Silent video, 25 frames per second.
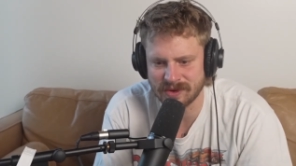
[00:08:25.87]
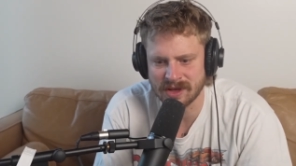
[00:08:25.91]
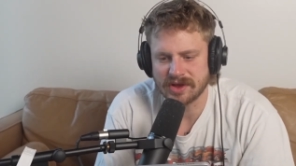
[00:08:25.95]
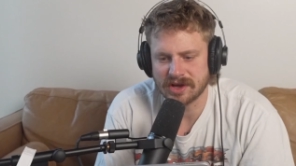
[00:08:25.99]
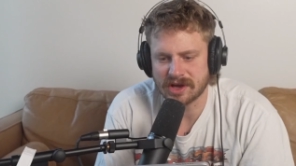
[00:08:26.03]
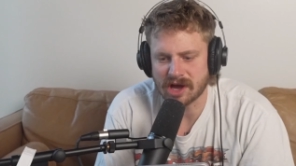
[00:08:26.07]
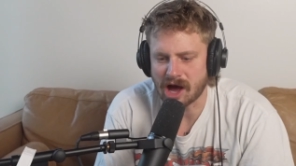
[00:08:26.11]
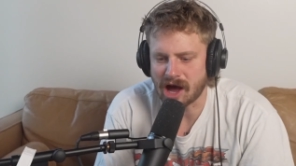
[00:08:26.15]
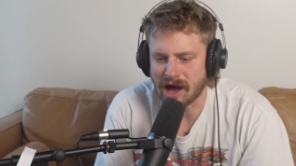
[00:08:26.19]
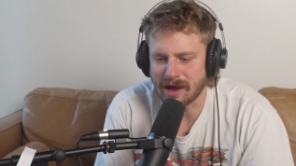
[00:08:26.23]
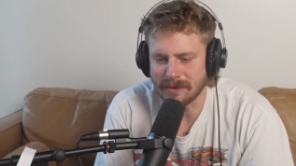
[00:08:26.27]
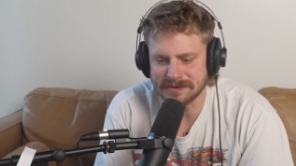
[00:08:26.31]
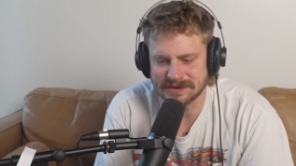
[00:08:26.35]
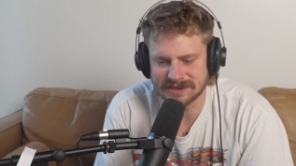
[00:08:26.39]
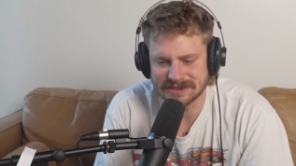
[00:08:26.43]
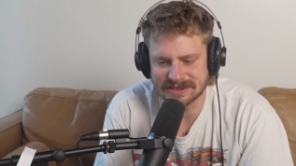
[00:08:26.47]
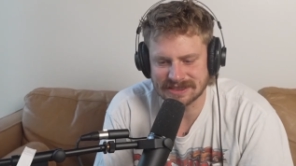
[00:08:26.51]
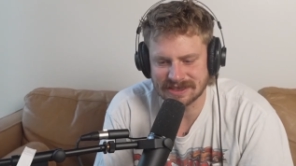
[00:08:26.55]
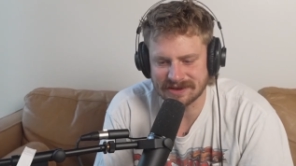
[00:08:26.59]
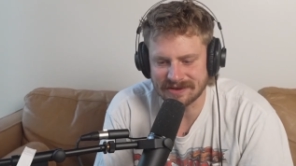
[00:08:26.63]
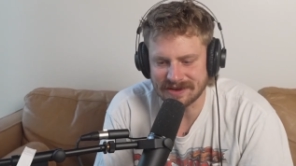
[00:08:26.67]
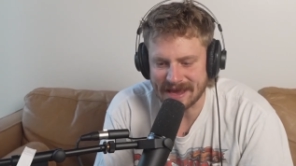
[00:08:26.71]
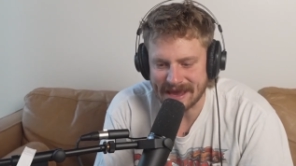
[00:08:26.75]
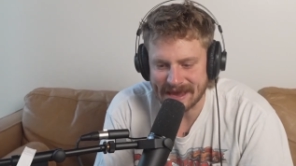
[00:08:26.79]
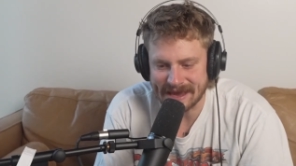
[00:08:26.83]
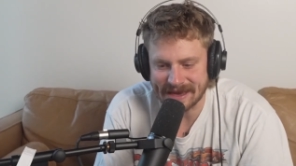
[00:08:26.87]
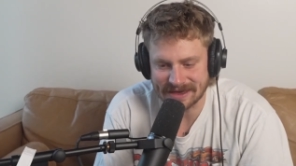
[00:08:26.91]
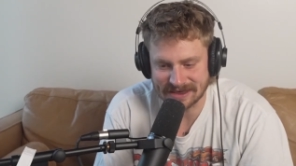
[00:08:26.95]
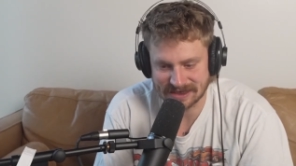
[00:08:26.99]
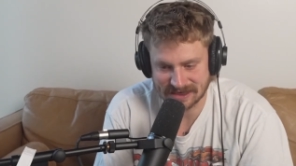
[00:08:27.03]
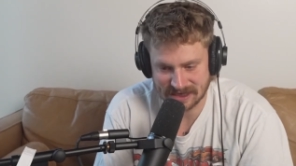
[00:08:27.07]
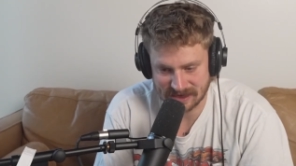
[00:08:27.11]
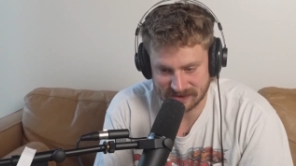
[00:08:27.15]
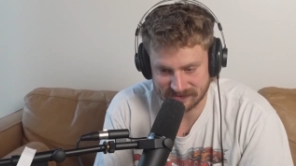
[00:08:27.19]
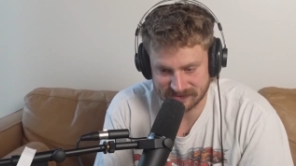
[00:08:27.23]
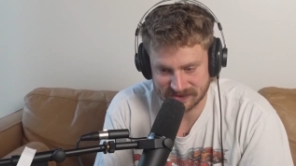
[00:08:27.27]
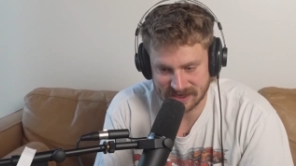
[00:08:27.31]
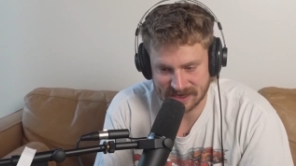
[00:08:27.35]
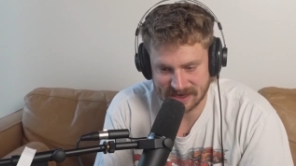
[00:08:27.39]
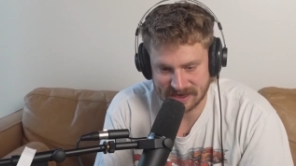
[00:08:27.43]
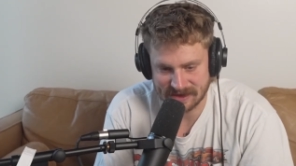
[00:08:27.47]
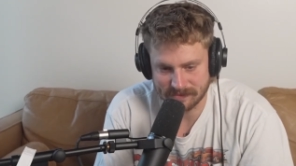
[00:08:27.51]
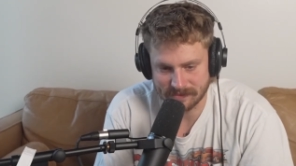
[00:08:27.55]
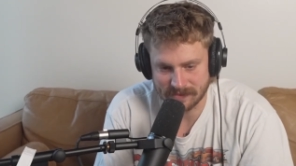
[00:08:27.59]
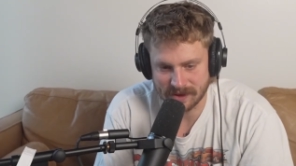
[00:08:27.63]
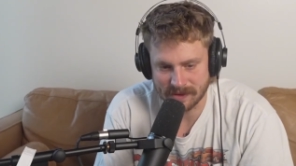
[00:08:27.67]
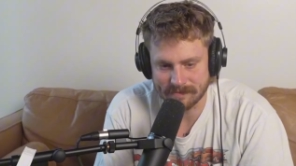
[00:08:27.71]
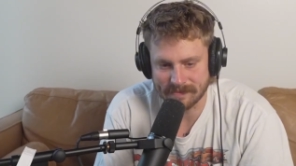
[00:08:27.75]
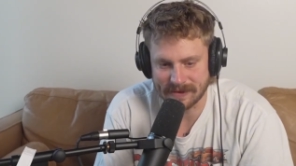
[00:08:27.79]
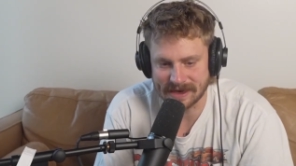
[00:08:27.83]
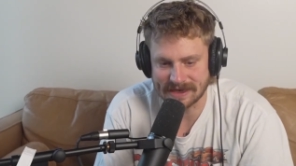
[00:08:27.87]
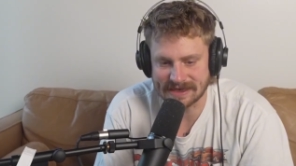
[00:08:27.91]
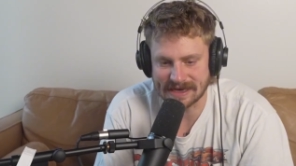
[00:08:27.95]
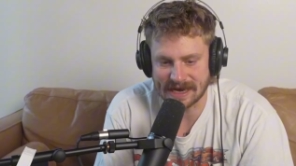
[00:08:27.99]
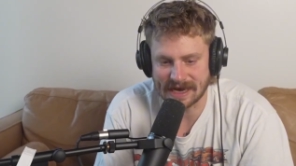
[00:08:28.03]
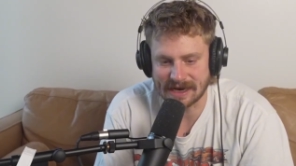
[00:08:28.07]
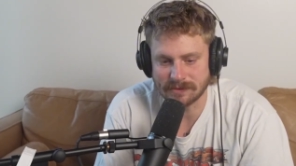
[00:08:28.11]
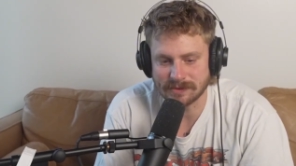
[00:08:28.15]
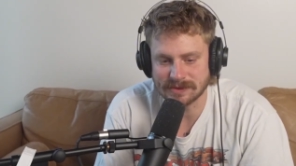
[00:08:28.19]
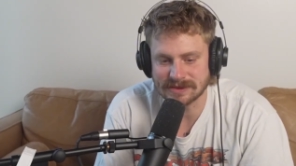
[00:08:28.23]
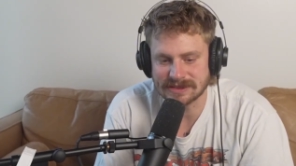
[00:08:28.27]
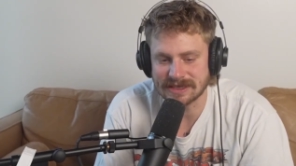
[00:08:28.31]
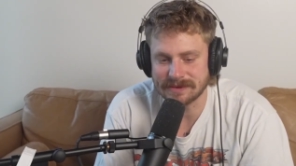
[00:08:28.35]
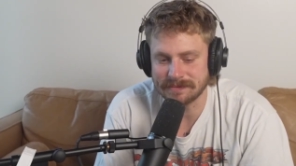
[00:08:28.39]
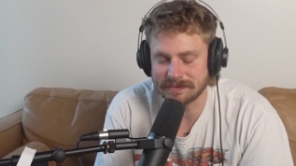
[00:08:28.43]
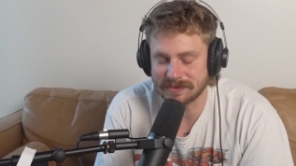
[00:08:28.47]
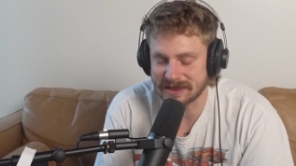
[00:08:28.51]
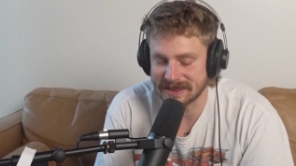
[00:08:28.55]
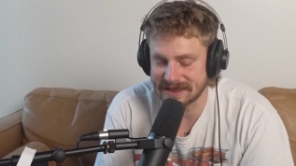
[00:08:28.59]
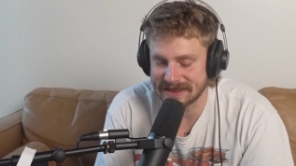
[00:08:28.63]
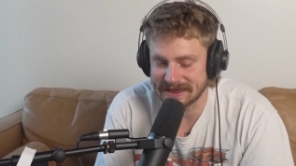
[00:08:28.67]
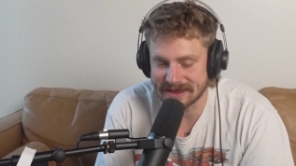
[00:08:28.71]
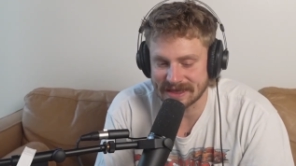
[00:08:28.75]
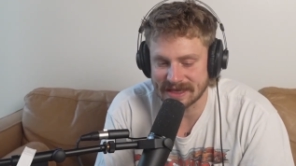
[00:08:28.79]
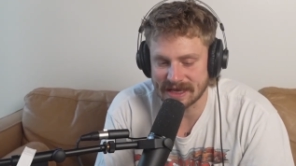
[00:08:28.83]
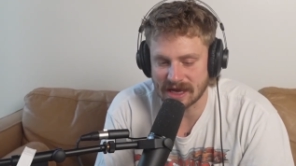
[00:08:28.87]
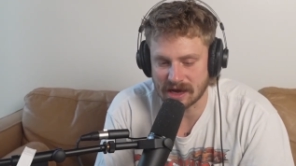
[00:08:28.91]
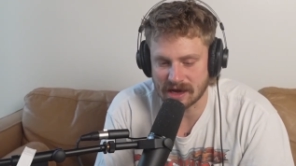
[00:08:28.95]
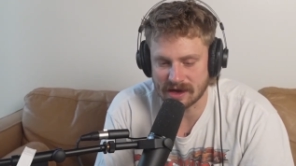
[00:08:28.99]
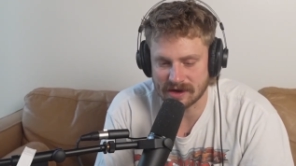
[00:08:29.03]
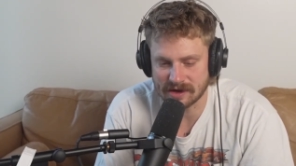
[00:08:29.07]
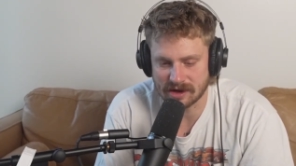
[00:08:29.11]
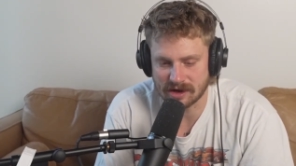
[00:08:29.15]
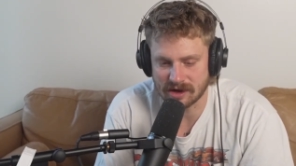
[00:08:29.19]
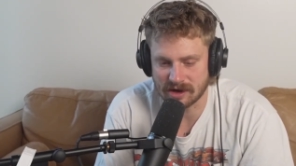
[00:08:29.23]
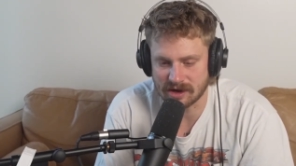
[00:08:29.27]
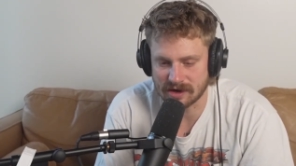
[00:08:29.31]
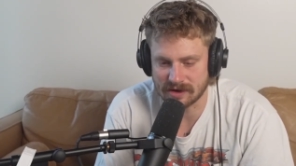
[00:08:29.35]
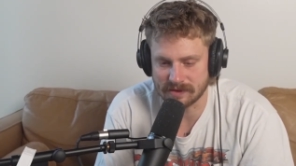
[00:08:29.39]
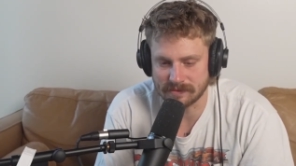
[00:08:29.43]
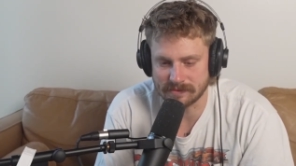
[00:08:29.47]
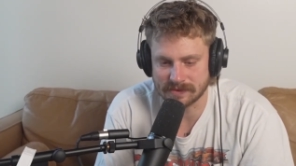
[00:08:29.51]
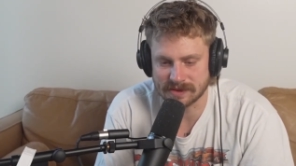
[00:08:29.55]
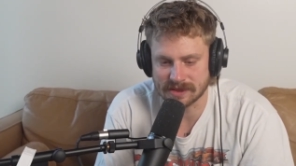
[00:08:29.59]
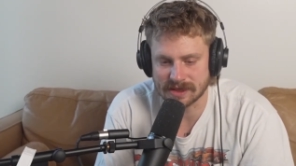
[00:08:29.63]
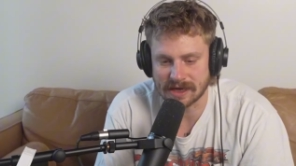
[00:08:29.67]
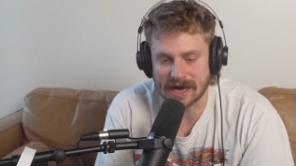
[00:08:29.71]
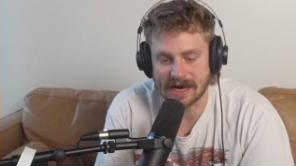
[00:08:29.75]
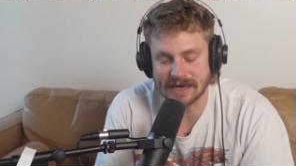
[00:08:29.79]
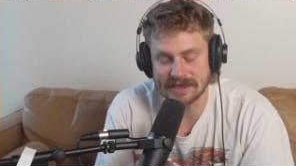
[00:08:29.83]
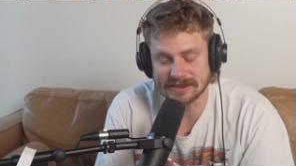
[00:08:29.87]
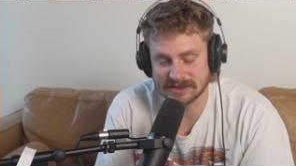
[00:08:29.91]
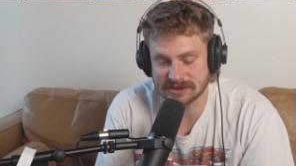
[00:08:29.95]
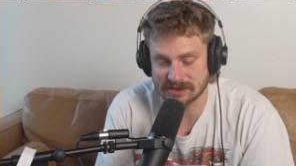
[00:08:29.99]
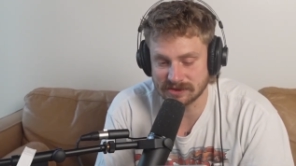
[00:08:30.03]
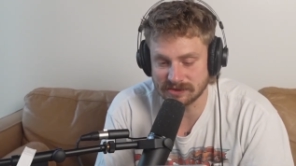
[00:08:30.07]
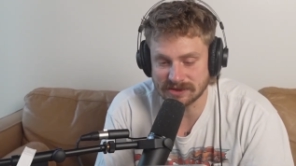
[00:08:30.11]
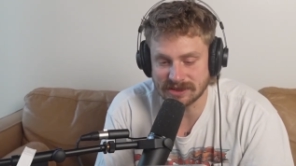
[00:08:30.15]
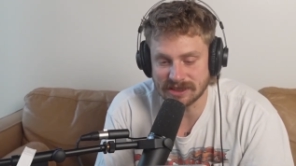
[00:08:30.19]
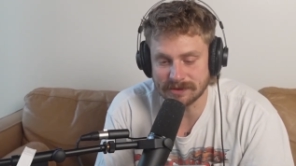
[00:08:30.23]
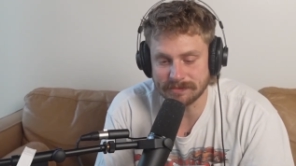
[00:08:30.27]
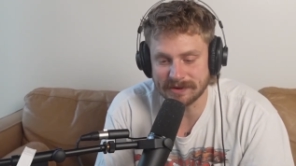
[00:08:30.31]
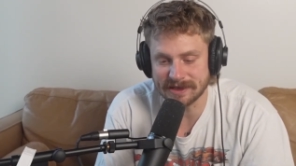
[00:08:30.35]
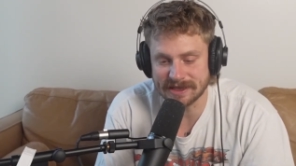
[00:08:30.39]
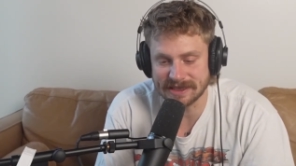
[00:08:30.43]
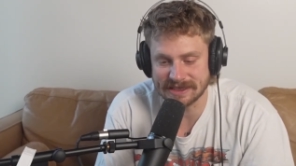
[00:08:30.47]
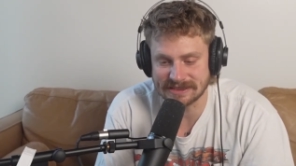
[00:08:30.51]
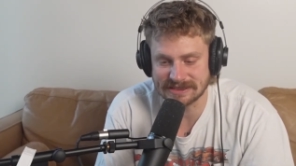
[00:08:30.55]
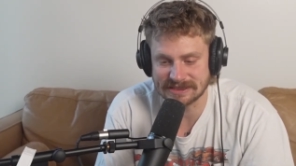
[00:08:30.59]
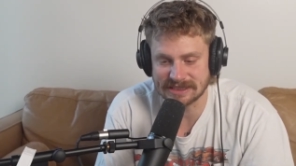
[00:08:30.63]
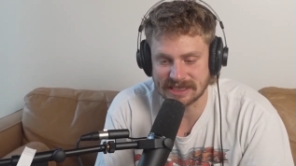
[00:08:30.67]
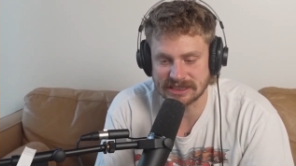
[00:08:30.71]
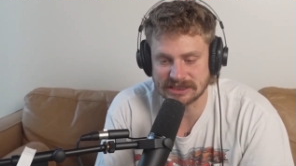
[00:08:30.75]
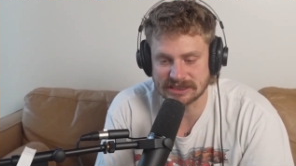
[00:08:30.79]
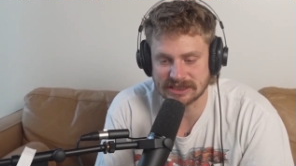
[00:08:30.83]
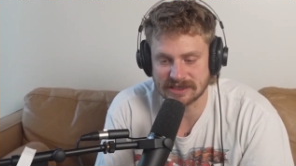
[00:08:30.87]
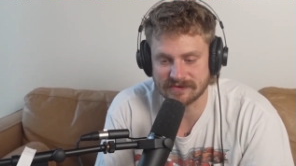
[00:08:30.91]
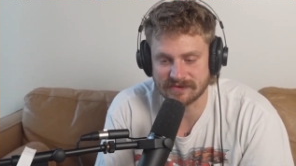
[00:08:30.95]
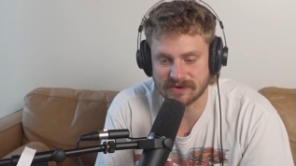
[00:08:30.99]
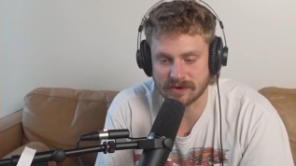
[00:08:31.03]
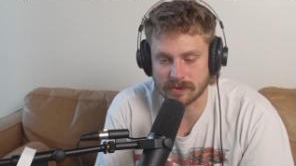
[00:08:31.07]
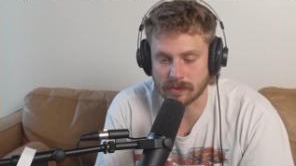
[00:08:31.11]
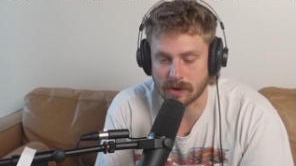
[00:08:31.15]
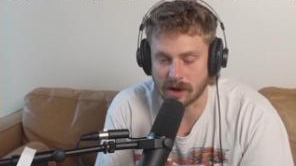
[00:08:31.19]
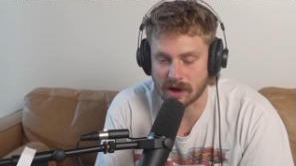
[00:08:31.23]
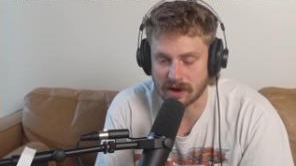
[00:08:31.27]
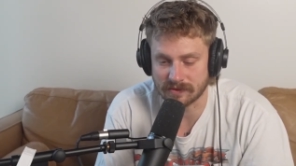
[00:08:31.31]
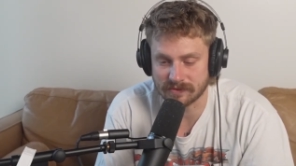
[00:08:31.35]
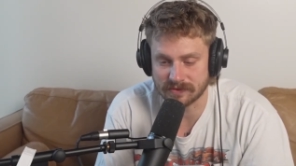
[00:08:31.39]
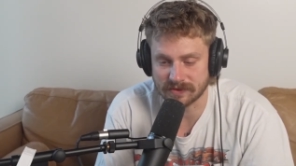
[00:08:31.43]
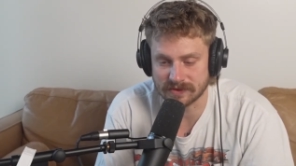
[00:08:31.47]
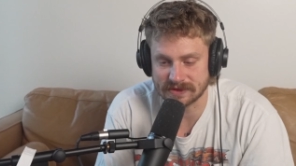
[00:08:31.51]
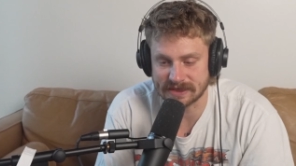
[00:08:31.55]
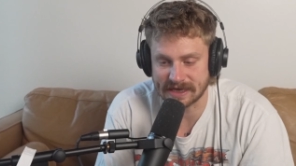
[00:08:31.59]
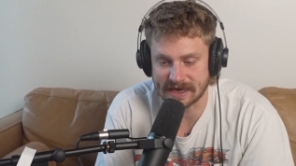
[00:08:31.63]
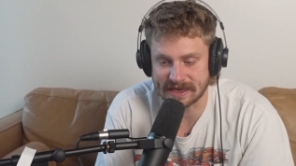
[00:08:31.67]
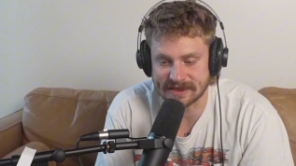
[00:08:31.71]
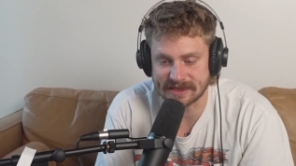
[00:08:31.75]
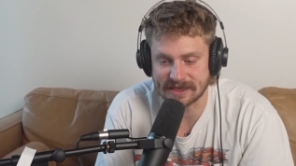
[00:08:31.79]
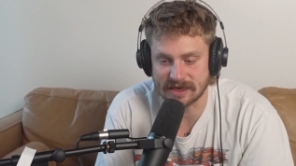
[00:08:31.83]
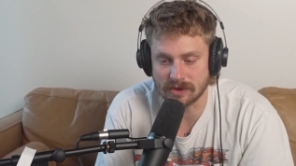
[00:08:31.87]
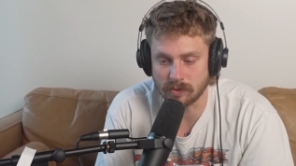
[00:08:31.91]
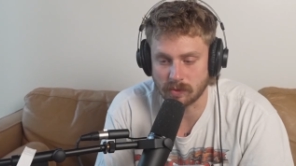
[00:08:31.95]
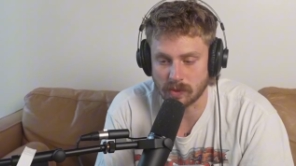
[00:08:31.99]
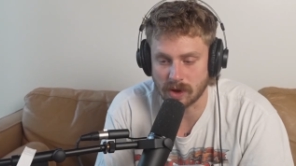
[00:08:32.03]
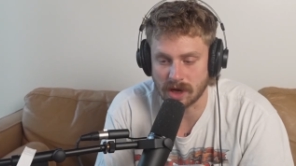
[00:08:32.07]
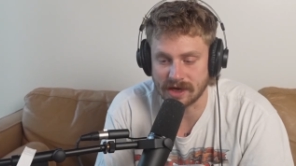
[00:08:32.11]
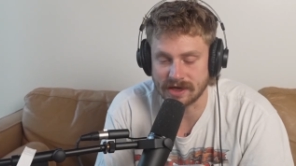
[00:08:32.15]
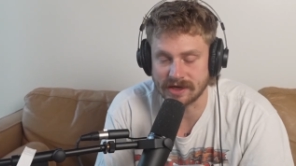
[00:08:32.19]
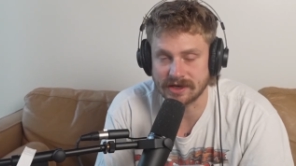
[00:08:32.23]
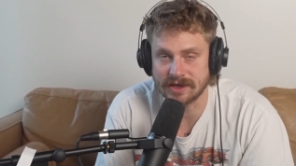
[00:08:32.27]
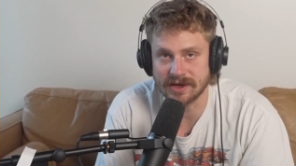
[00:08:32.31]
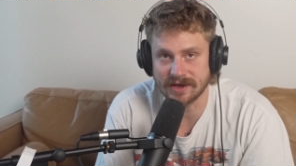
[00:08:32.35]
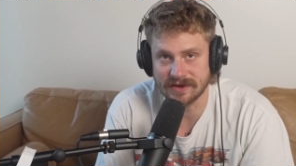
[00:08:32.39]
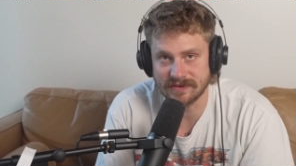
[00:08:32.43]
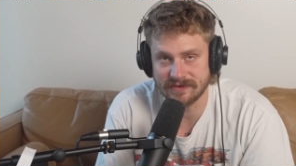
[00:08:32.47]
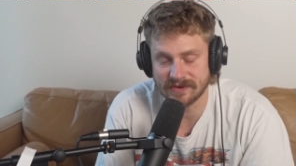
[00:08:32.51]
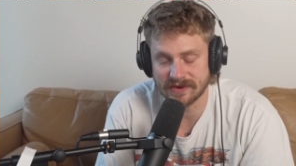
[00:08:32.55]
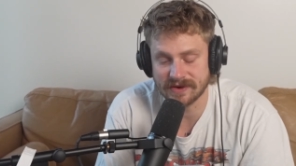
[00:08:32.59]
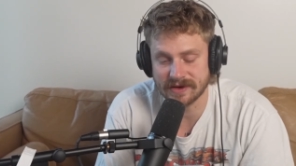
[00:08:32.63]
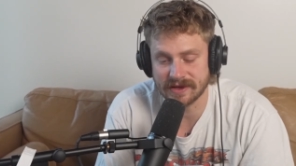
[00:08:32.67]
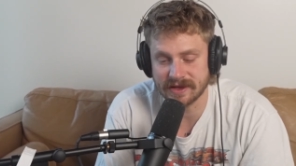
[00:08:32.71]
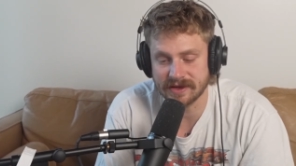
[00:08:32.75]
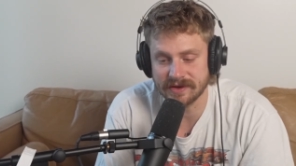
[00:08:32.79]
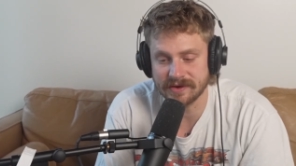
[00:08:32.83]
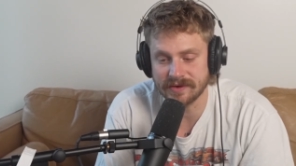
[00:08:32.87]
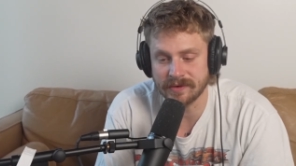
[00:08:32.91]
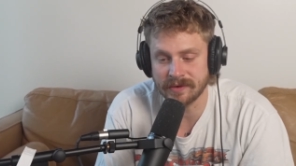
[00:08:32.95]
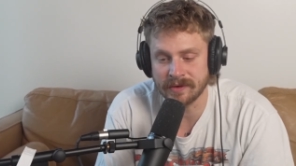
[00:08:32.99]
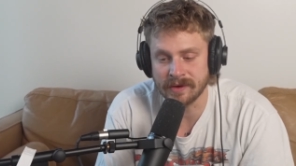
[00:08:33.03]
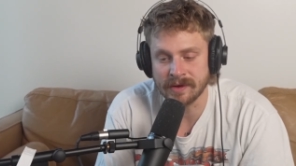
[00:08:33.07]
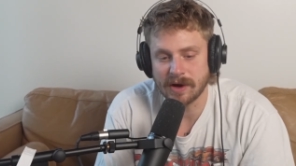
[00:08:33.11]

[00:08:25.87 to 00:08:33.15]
The cops still handcuffed him. My dad was completely unarmed. I sued the police station for wrongful death and won. Good for you.